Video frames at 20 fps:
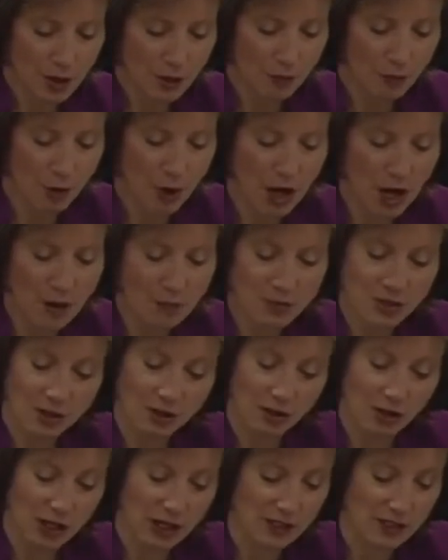Perhaps
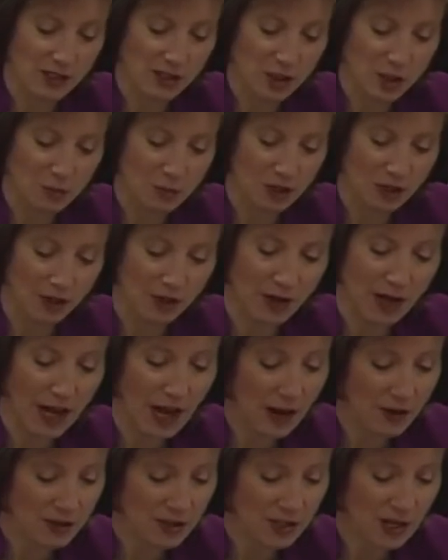there are lessons to be learned
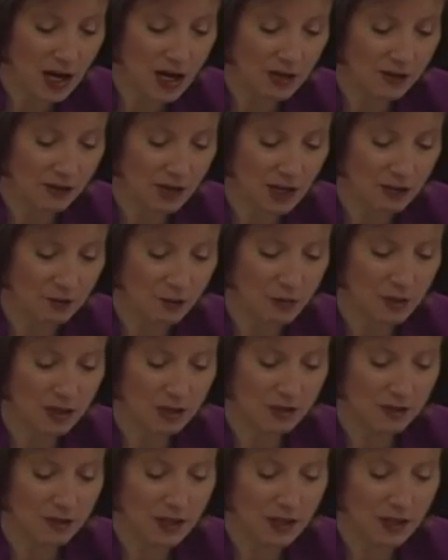outside of government